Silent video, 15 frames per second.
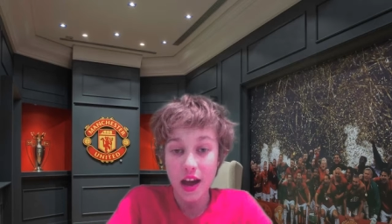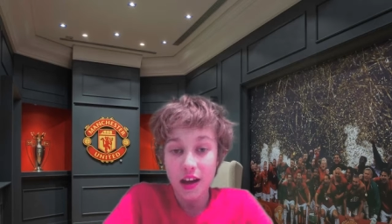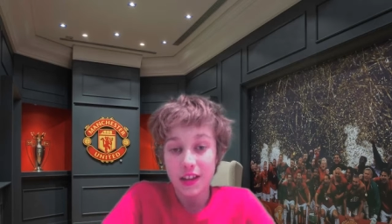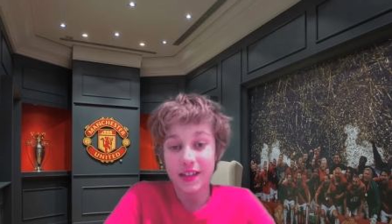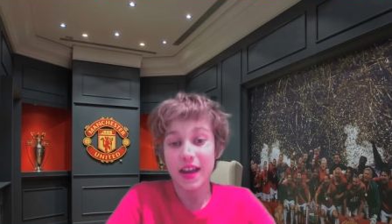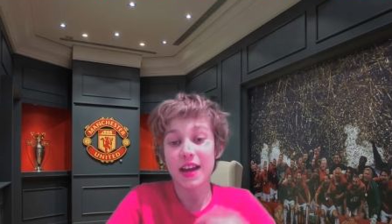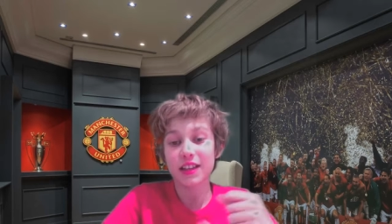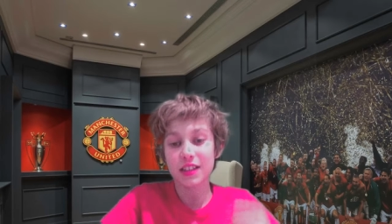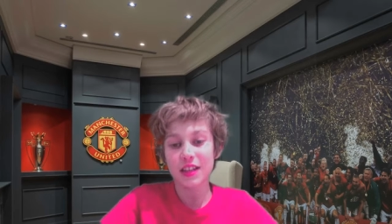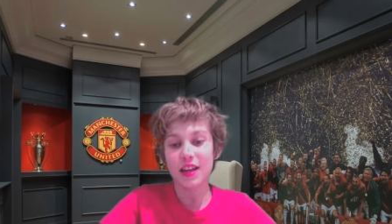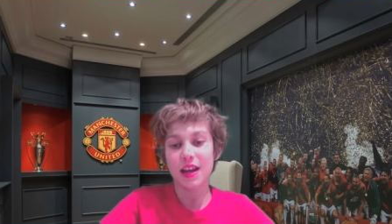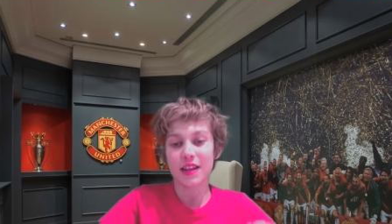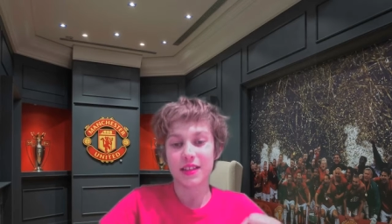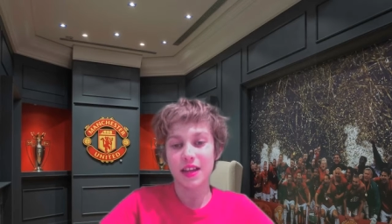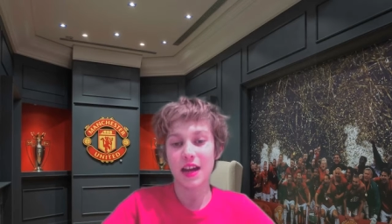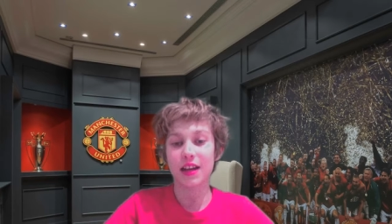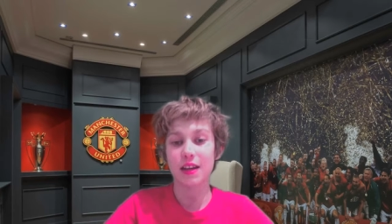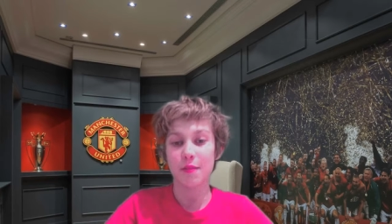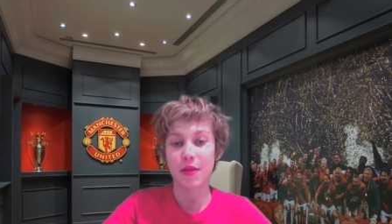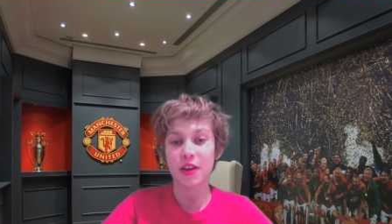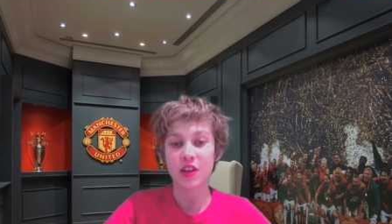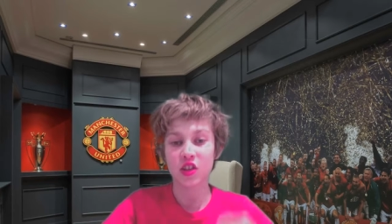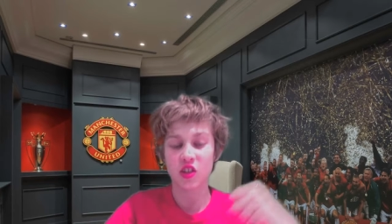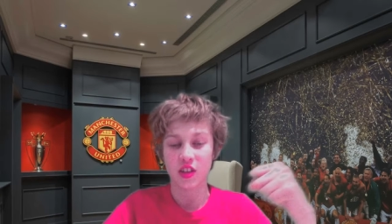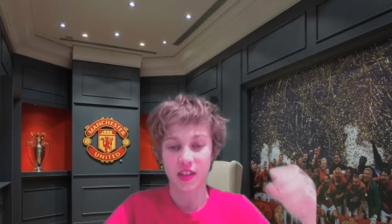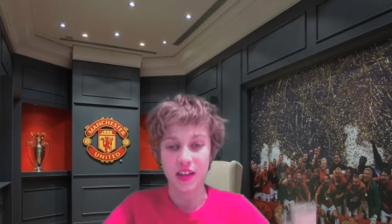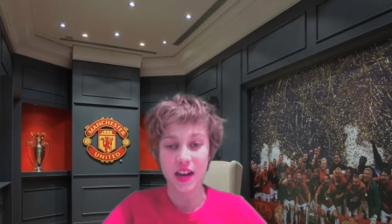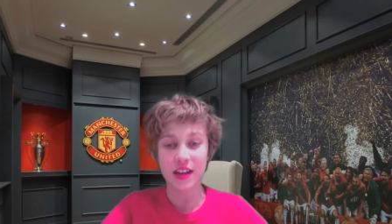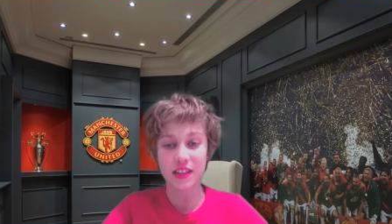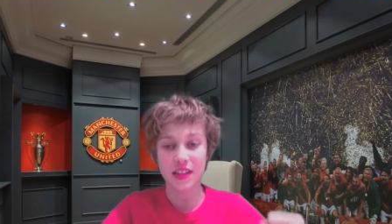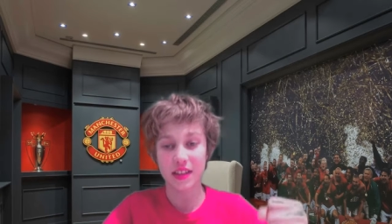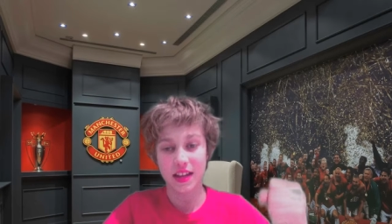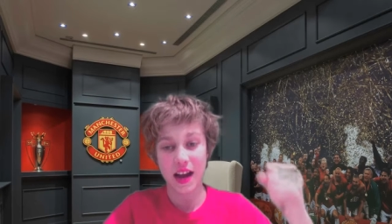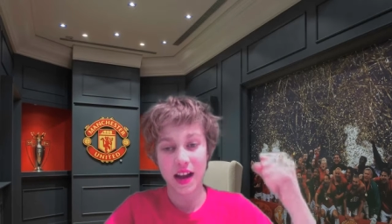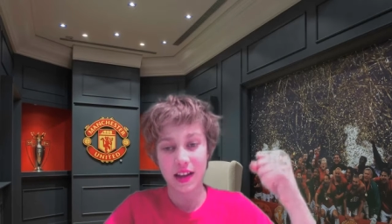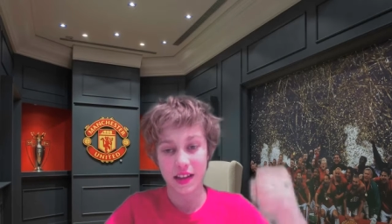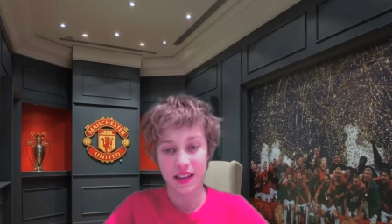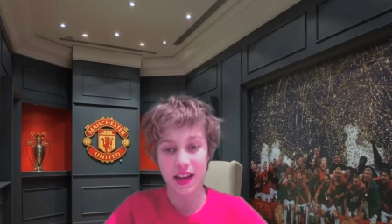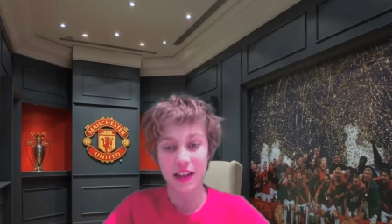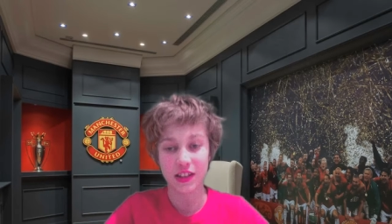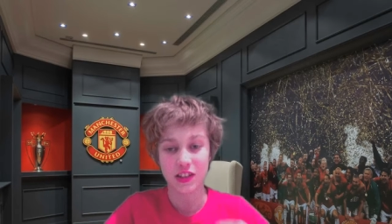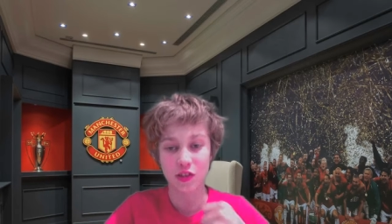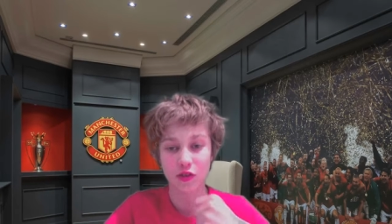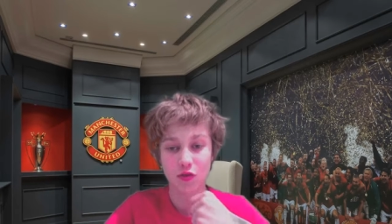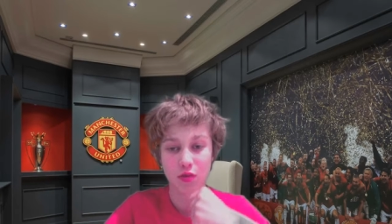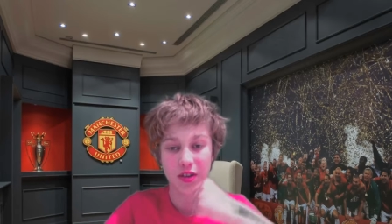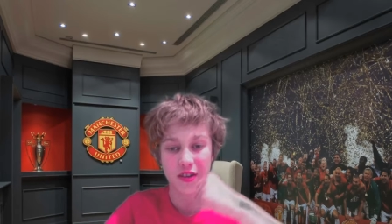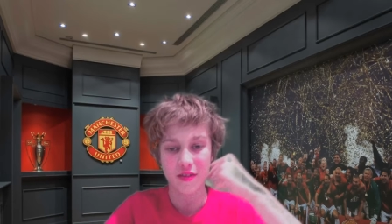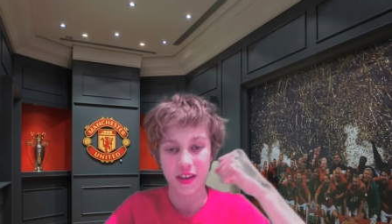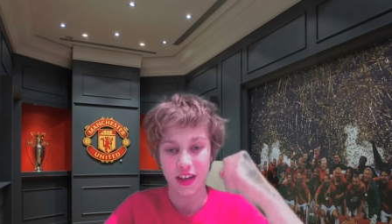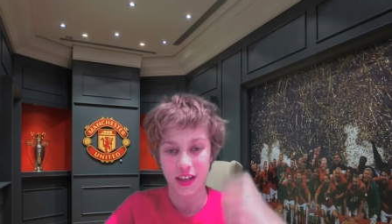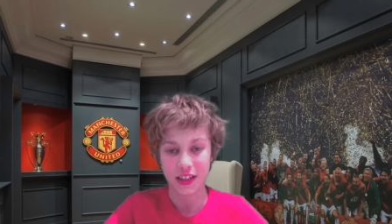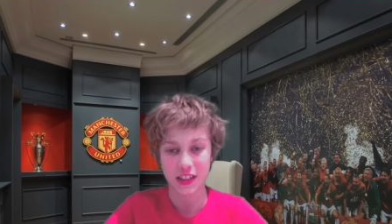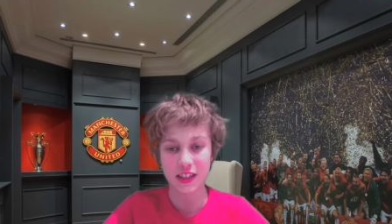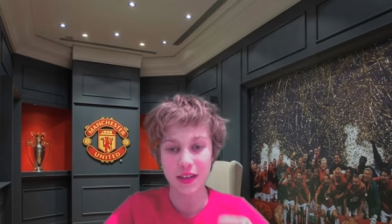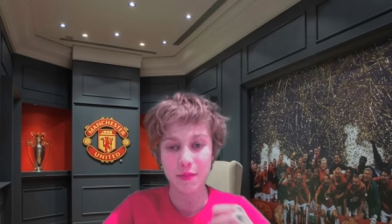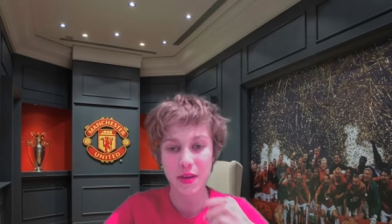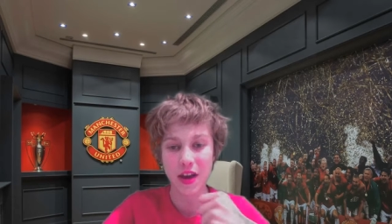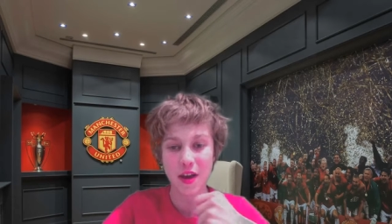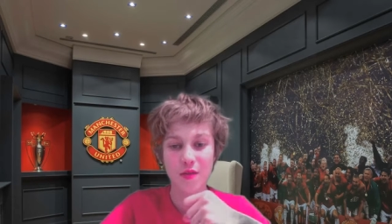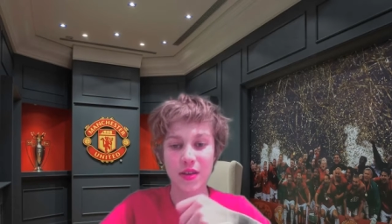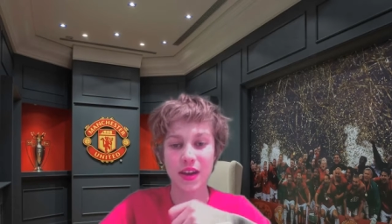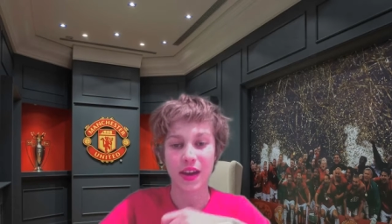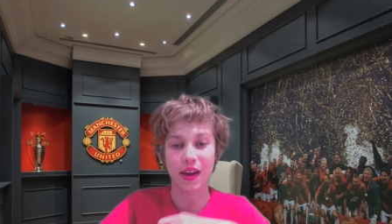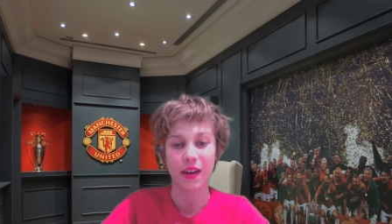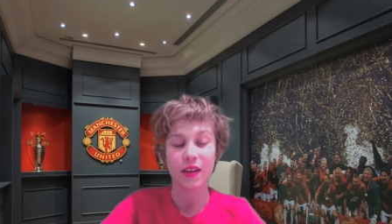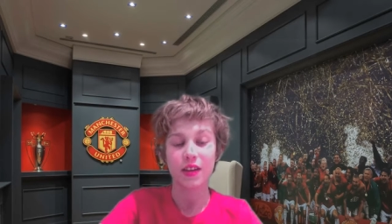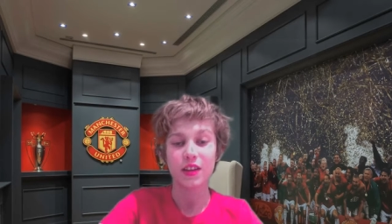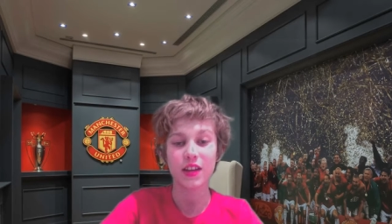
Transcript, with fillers: Gets an attacking manager. Gets it down. Gets in query. Simeone.